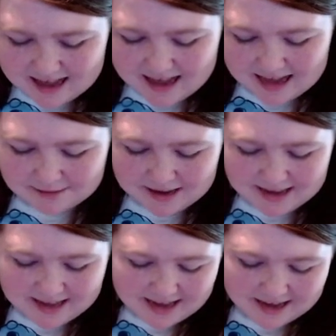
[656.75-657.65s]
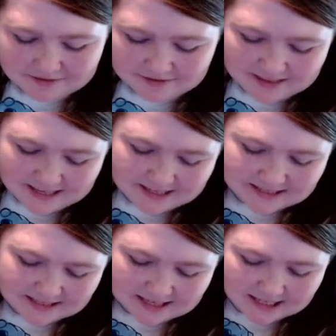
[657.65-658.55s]
Um, I have
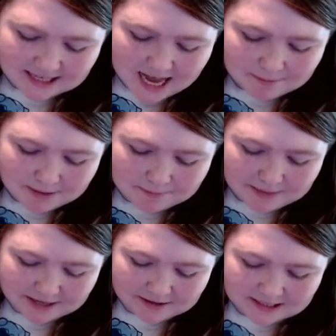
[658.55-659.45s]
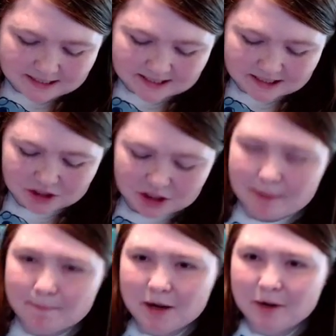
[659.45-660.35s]
this Llama Berries
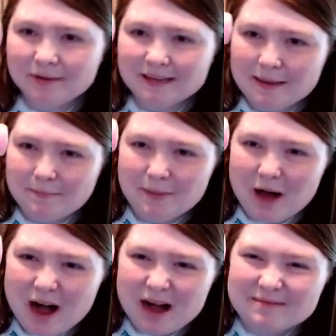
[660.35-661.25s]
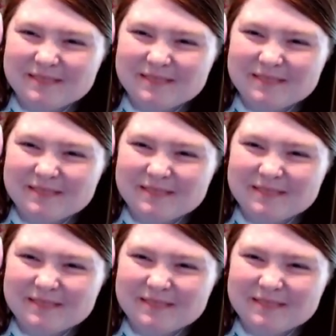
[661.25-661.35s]
Jumbo Lip Balm,